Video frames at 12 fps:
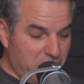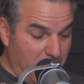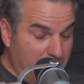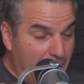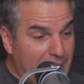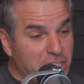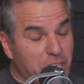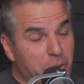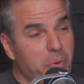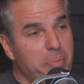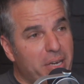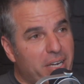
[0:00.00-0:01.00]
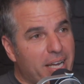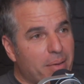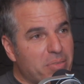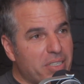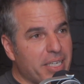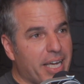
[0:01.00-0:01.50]
Actually, that? you would be a good
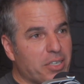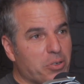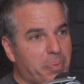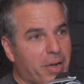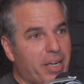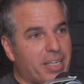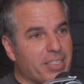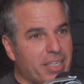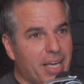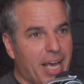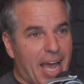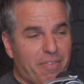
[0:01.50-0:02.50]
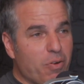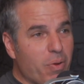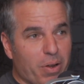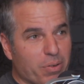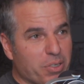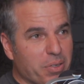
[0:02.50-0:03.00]
MC, that? Andrew Perrie, because
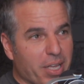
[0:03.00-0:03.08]
everyone knows you.